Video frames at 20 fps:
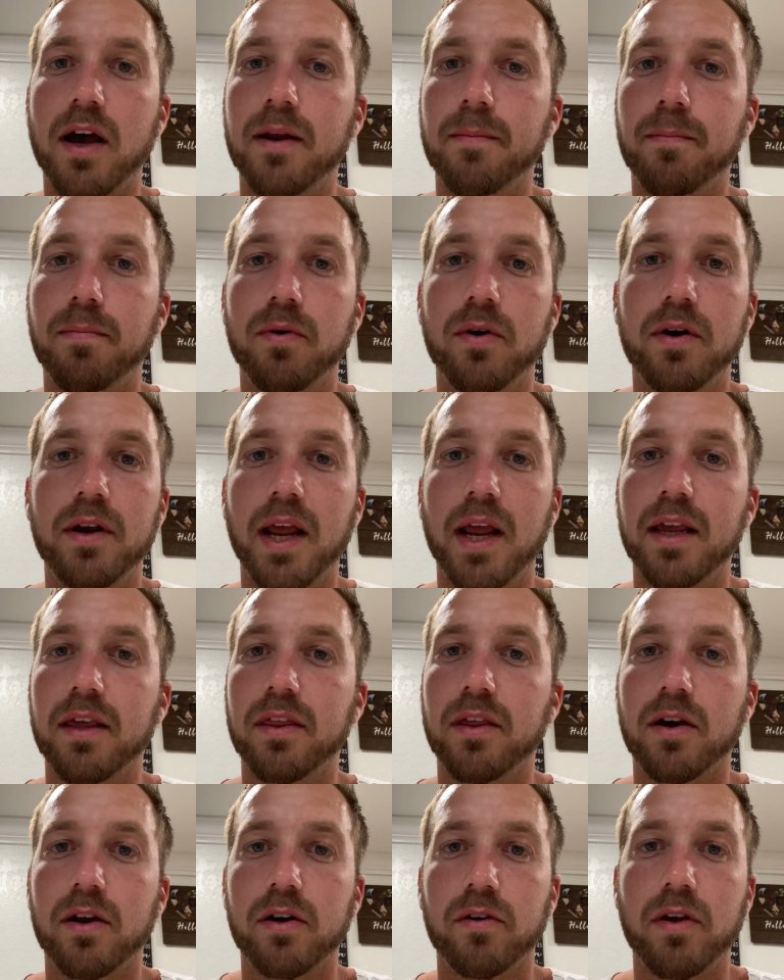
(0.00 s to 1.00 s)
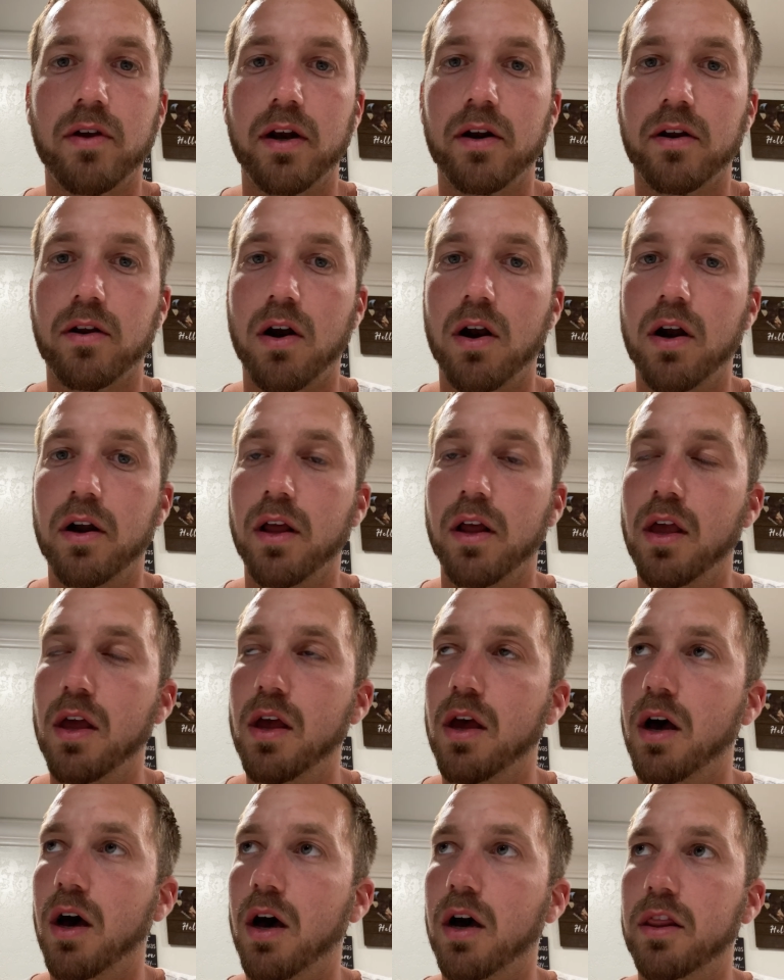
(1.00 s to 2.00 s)
put anything on a credit card
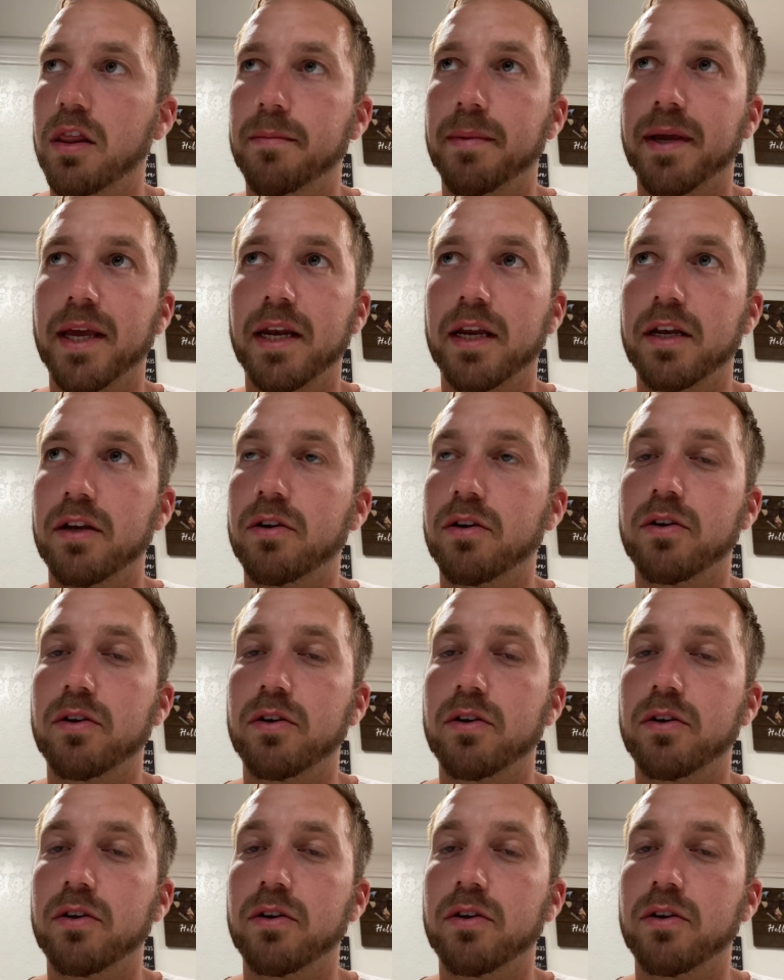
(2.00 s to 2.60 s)
in the beginning.